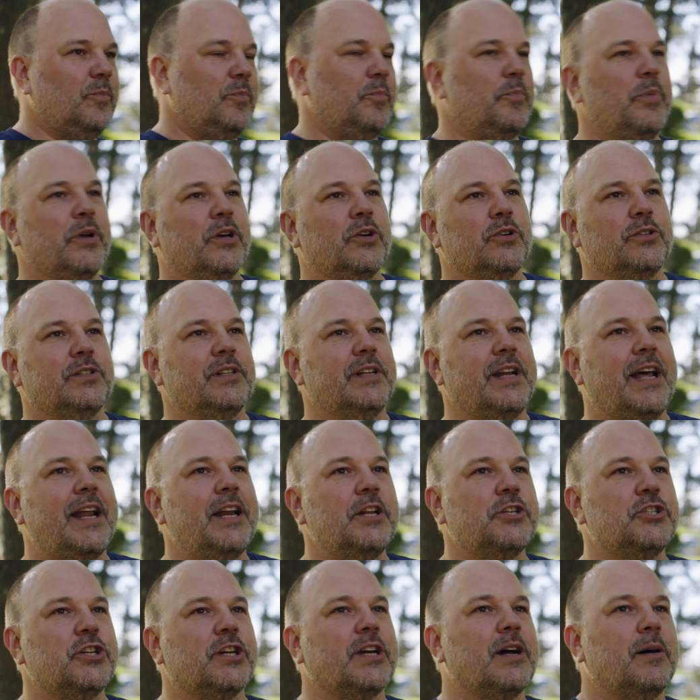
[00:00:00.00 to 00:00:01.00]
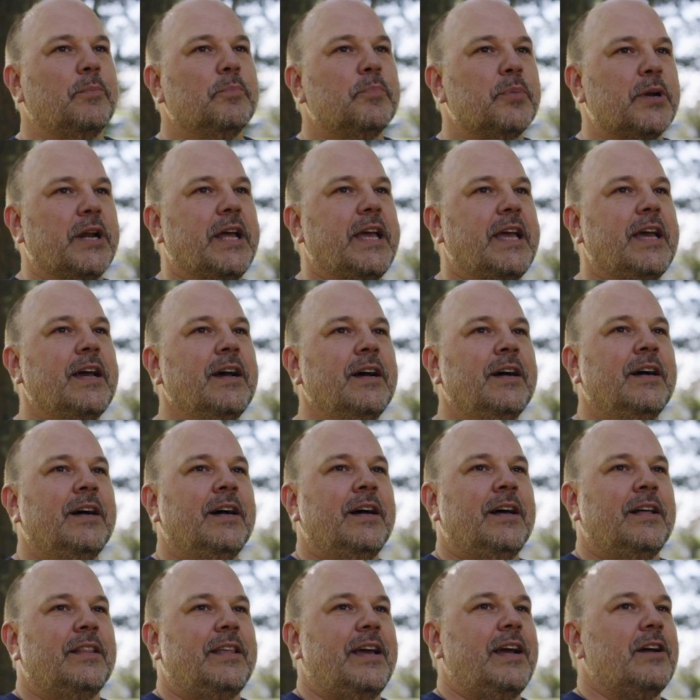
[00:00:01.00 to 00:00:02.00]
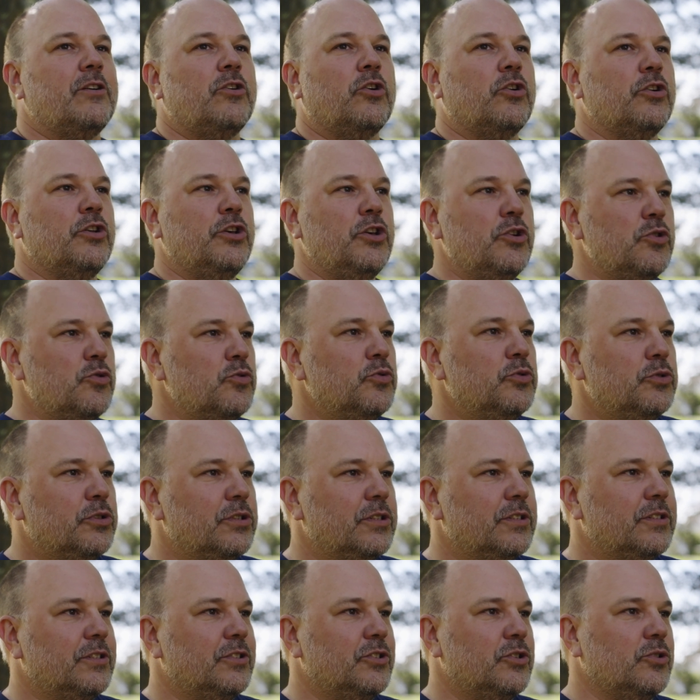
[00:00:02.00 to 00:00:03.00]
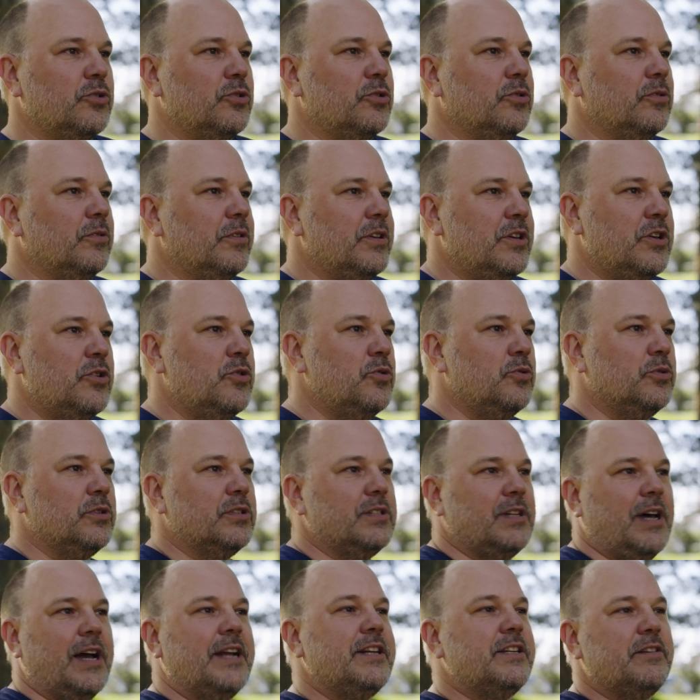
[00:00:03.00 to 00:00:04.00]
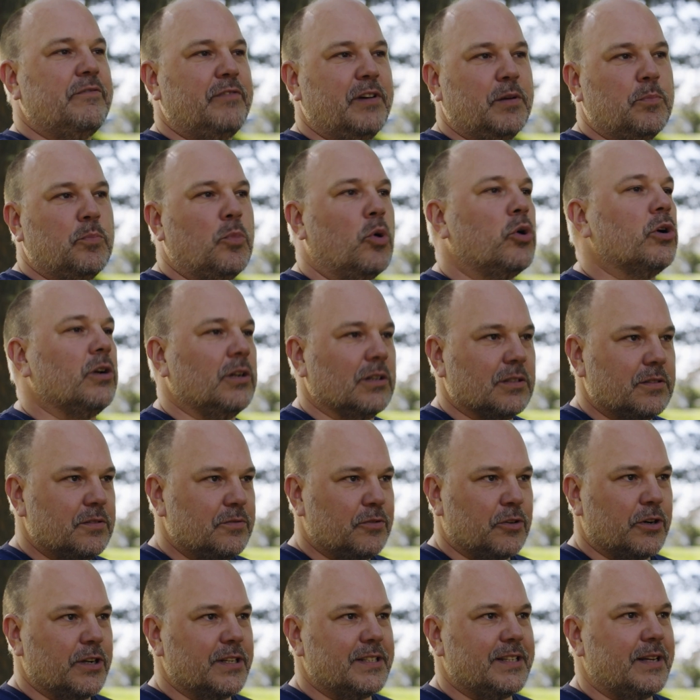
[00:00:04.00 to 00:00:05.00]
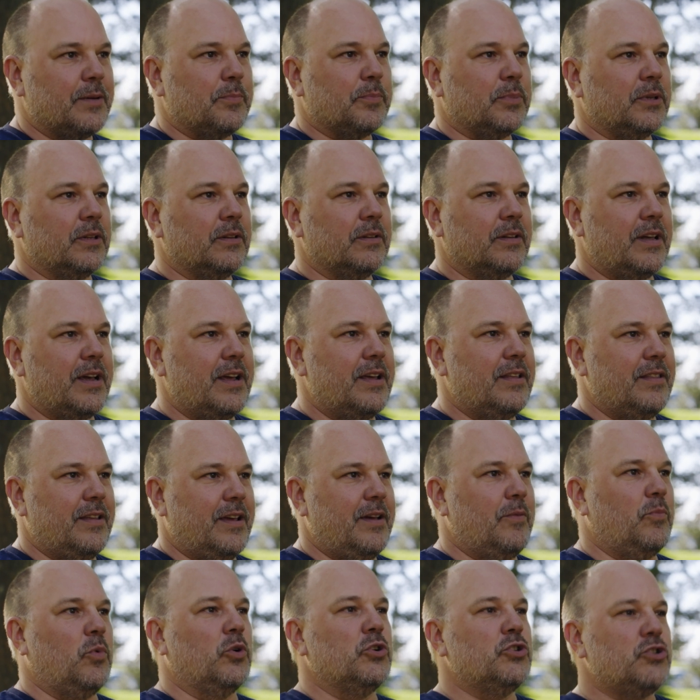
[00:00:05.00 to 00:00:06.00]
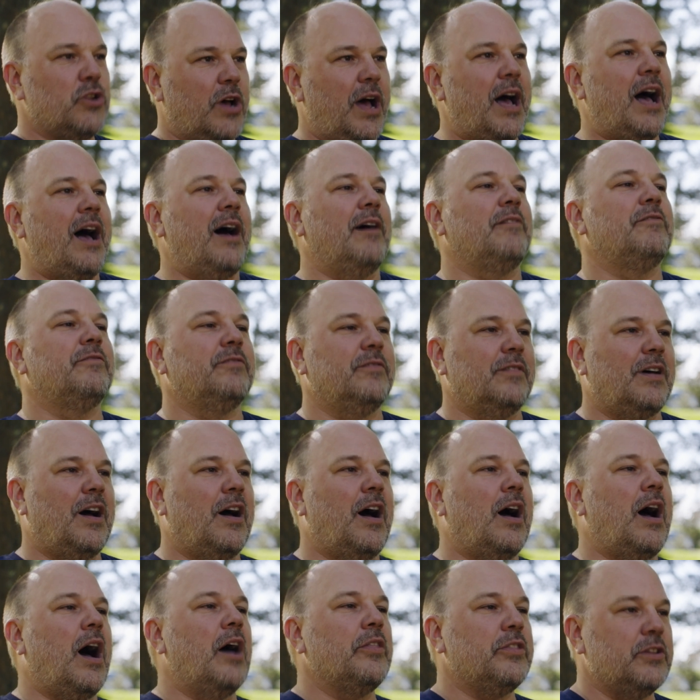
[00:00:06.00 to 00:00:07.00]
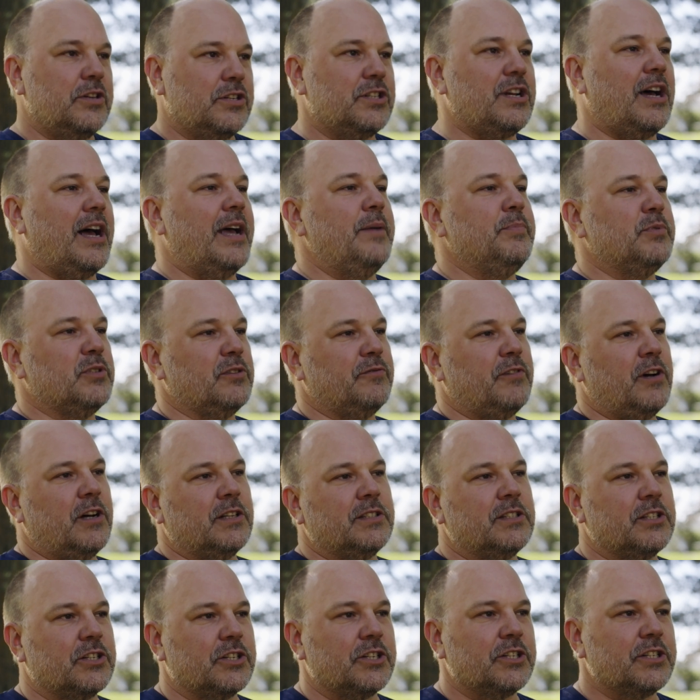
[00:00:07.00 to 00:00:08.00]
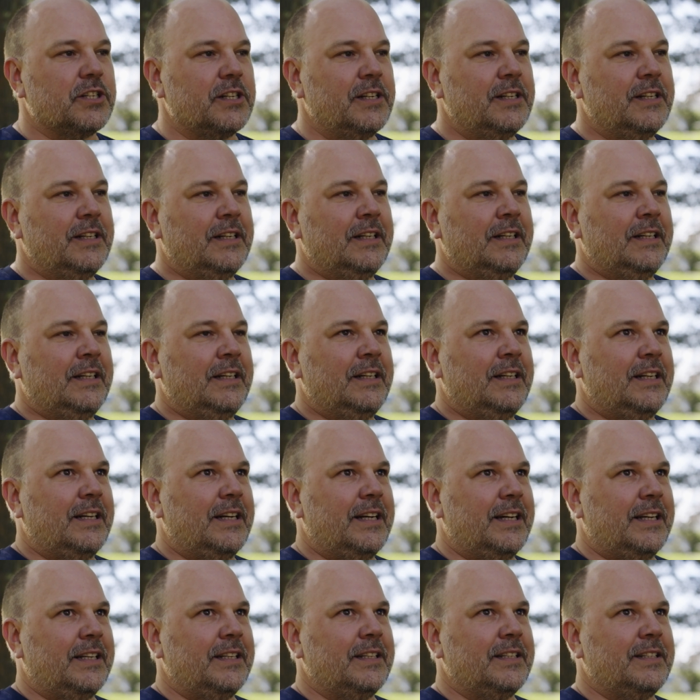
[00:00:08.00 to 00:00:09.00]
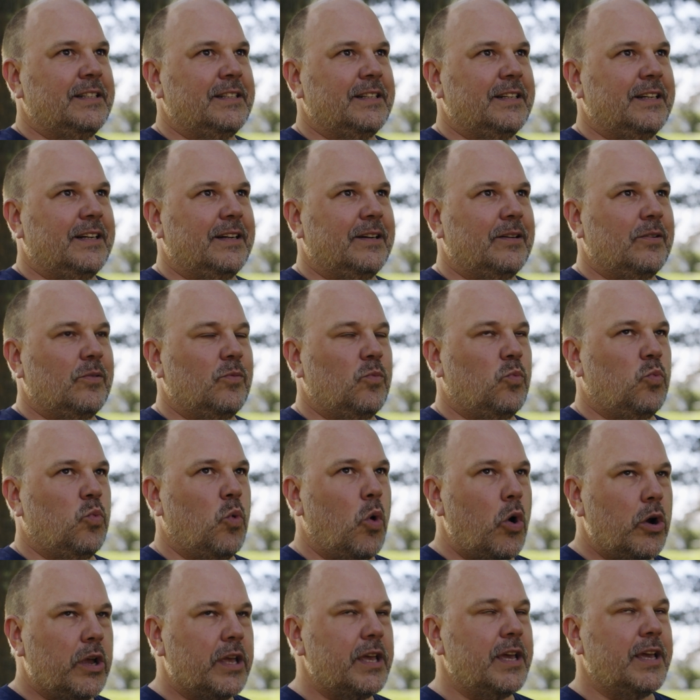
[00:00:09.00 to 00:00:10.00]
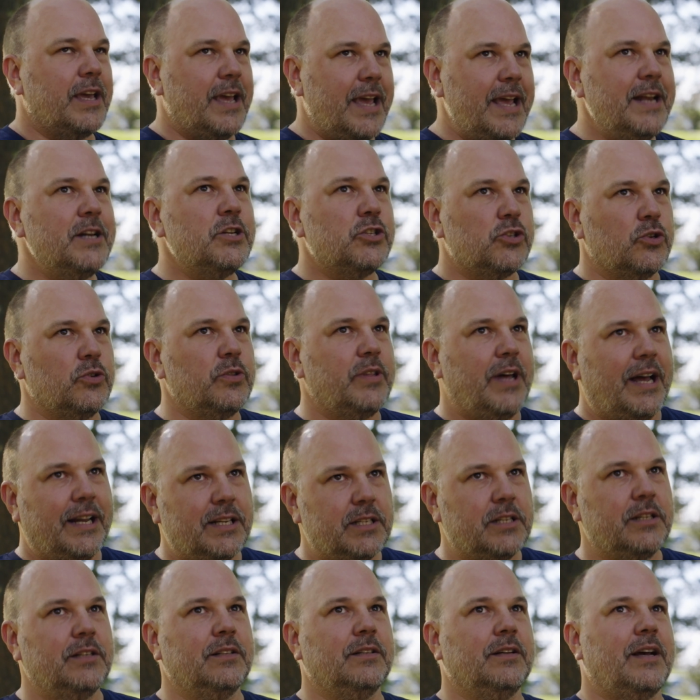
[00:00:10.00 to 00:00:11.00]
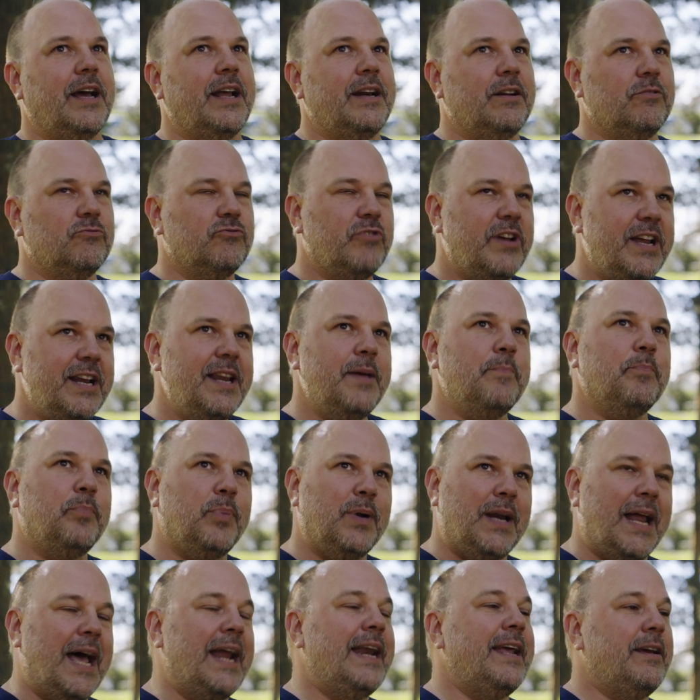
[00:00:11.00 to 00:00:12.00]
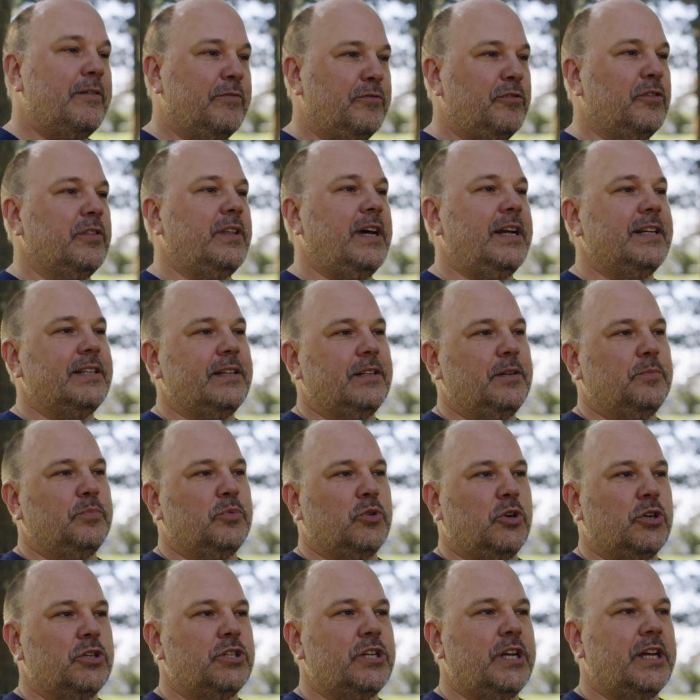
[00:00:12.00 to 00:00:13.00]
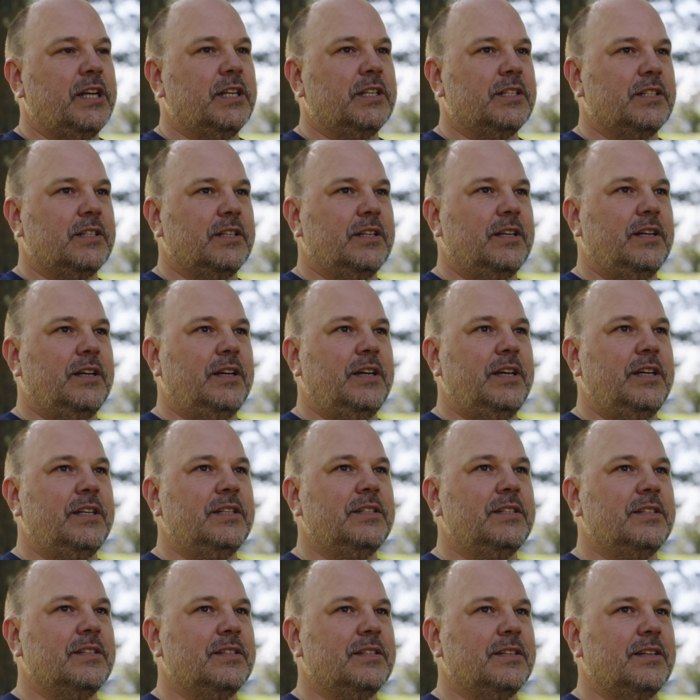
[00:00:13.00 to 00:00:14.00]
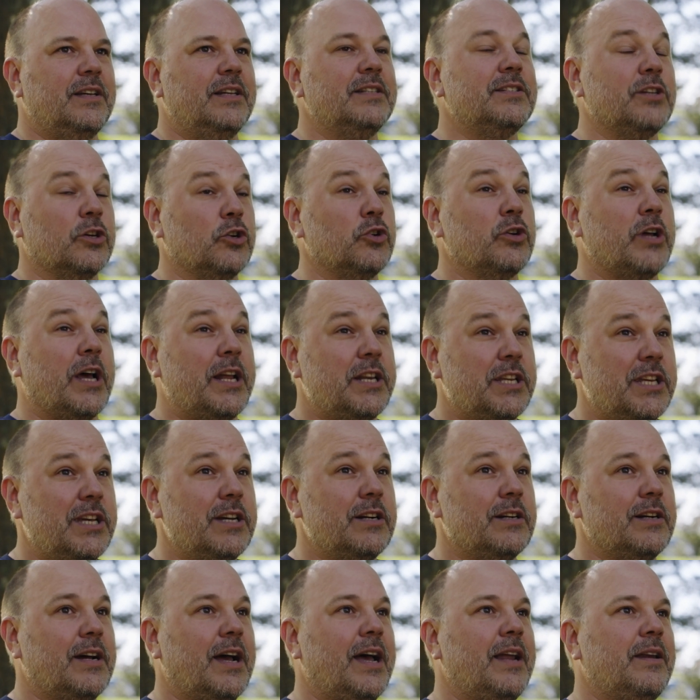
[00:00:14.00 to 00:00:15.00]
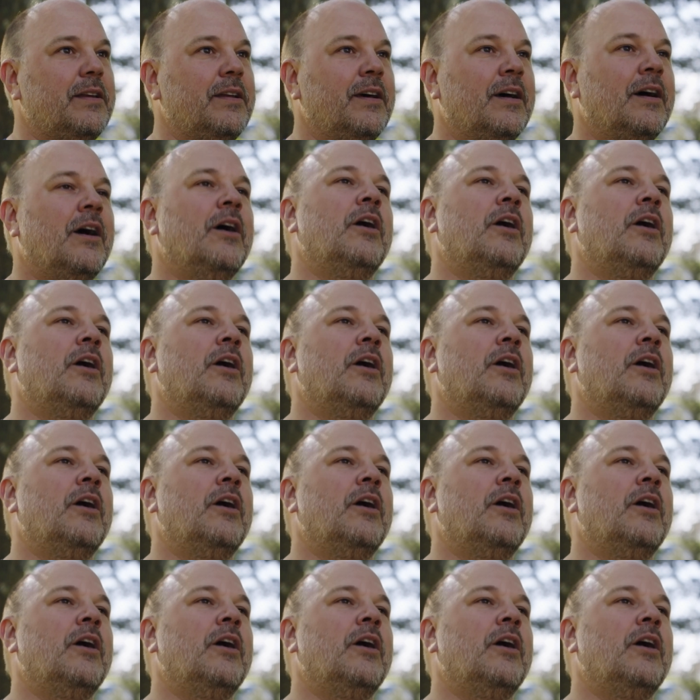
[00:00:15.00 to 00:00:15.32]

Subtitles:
Because an energy company, they are not used to use scientific models, for example. They want to have other types of answers. And working into that and really planning for that in a project is a good idea. And